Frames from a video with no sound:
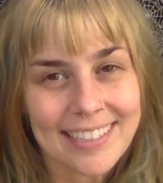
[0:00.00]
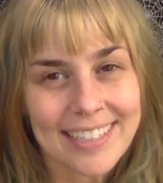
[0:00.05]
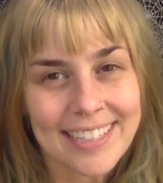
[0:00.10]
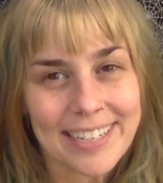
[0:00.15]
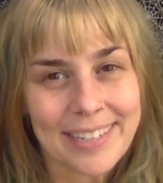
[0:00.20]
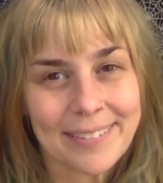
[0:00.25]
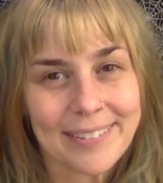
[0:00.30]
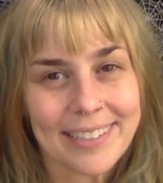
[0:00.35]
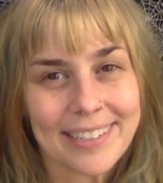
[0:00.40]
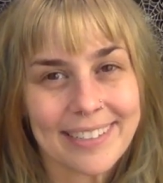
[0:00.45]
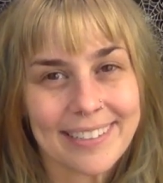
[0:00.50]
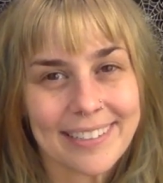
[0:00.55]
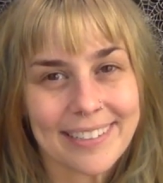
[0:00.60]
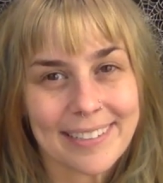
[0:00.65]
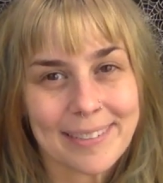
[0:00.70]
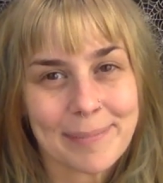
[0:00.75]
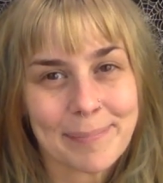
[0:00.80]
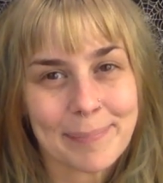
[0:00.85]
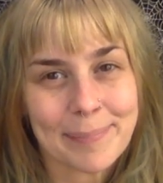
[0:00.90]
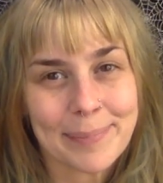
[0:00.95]
You need
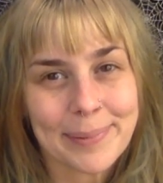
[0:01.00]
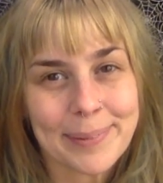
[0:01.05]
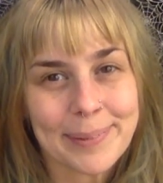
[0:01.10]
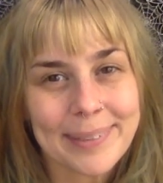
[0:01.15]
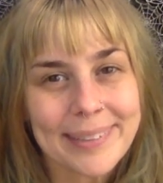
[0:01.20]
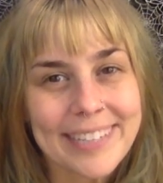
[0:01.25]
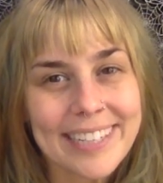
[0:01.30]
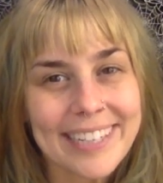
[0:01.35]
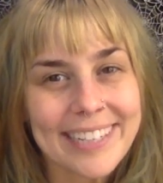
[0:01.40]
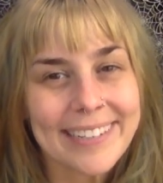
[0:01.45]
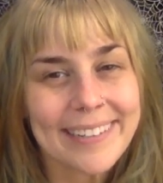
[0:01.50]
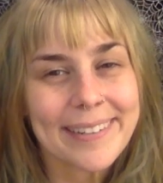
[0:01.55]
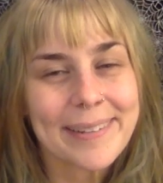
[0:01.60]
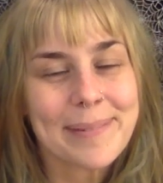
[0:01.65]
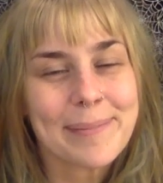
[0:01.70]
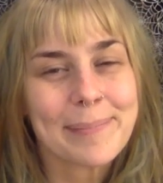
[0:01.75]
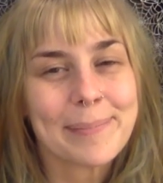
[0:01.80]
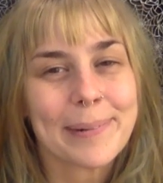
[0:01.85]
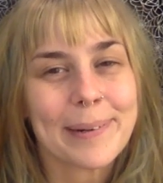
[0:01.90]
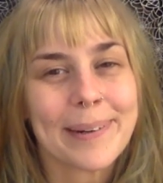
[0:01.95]
complete
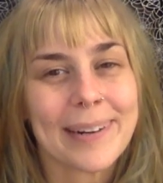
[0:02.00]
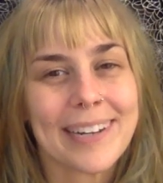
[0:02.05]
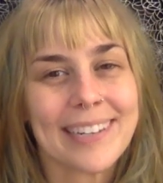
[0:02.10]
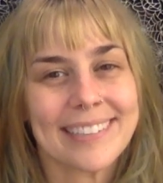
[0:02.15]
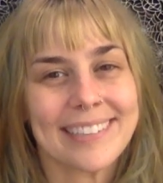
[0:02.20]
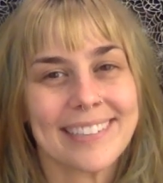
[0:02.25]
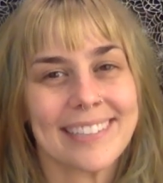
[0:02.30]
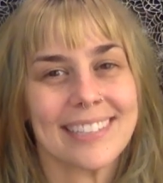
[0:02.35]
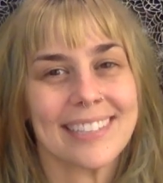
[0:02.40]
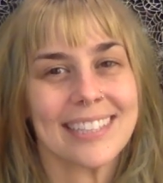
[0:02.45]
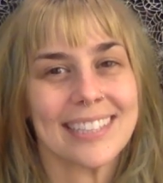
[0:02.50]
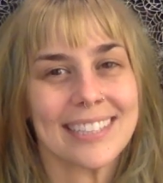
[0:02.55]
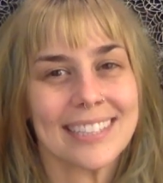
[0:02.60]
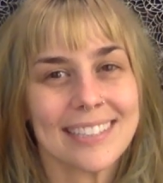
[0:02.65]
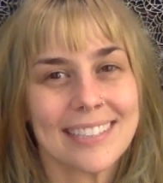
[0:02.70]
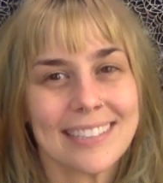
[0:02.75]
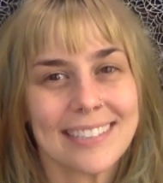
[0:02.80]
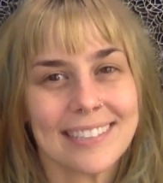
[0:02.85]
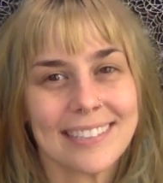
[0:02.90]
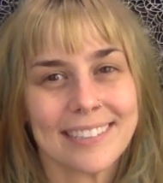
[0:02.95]

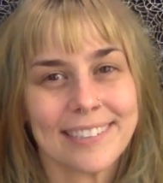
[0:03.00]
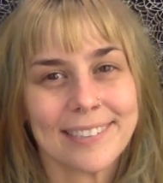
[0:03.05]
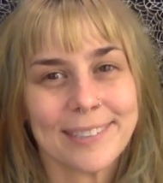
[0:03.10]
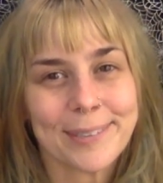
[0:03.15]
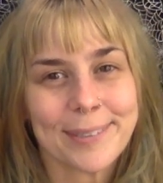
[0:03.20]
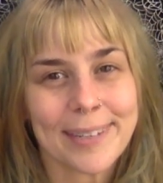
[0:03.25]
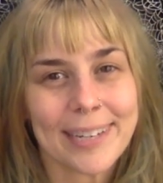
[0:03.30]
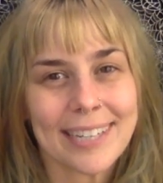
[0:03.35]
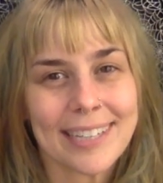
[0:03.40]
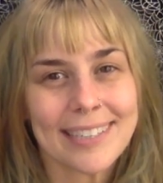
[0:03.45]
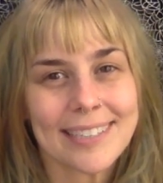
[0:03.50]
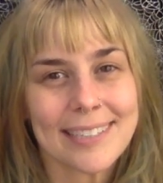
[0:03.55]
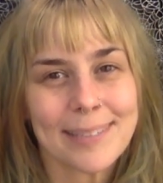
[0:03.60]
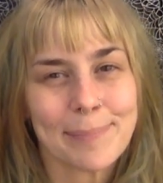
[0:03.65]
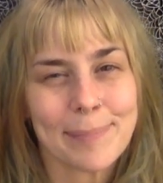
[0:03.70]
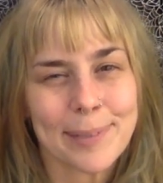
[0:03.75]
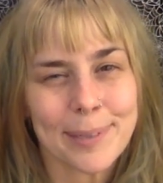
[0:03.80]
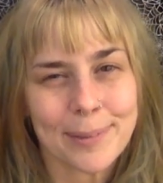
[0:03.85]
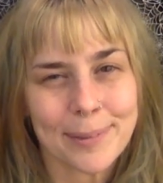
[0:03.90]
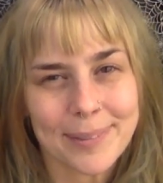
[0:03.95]
presence to
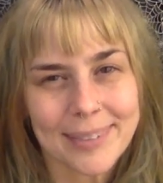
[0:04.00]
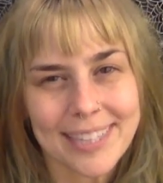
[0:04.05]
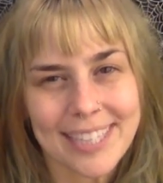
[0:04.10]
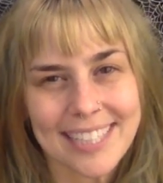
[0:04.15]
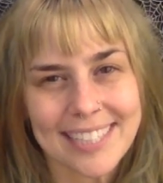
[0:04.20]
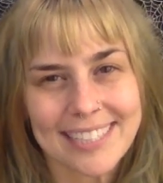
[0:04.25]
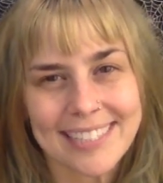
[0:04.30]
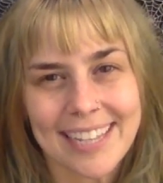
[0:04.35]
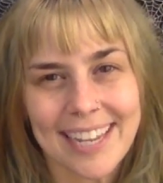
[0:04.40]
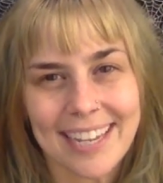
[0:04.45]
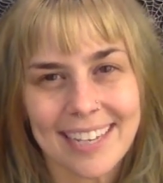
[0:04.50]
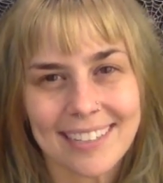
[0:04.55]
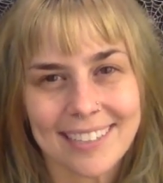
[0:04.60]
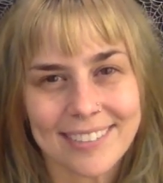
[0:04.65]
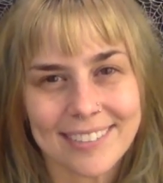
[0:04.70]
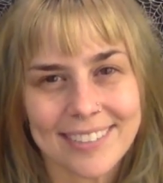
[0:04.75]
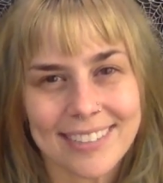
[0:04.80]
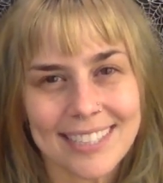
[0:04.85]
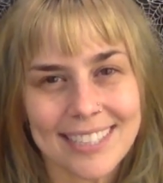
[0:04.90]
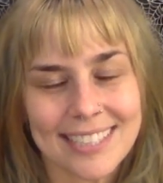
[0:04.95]
transmute this
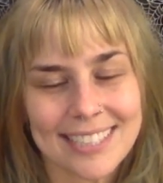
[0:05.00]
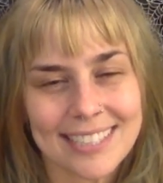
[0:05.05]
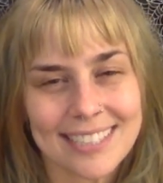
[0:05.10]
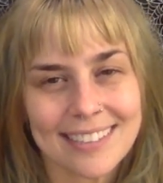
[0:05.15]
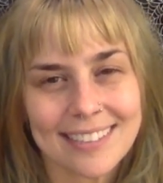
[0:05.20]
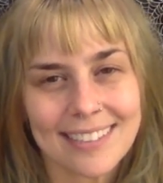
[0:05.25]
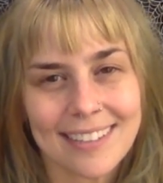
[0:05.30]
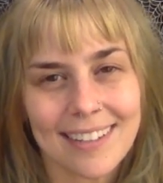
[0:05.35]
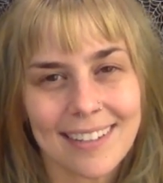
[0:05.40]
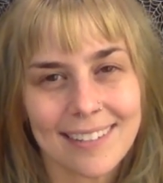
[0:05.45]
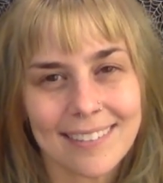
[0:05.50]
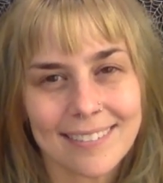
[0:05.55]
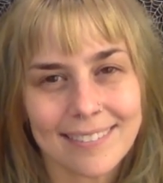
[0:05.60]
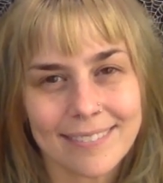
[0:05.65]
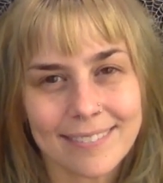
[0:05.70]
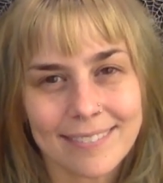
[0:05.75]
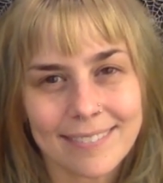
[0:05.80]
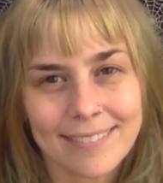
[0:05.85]
hatred into love.